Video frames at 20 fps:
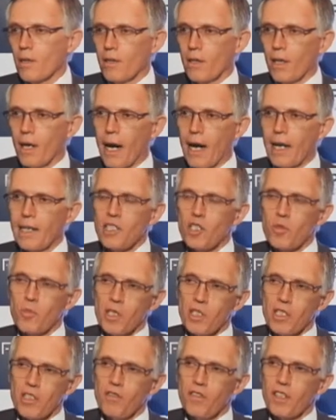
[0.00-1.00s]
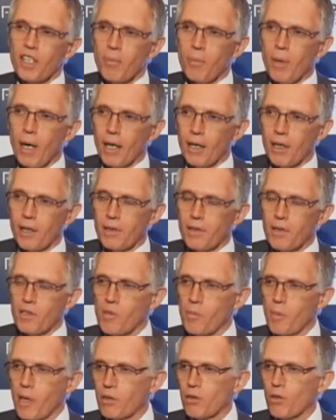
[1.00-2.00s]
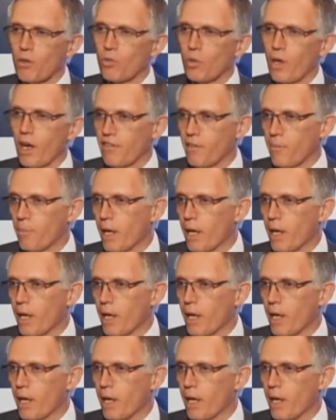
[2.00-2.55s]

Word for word: a, highly specific market, it's better to have a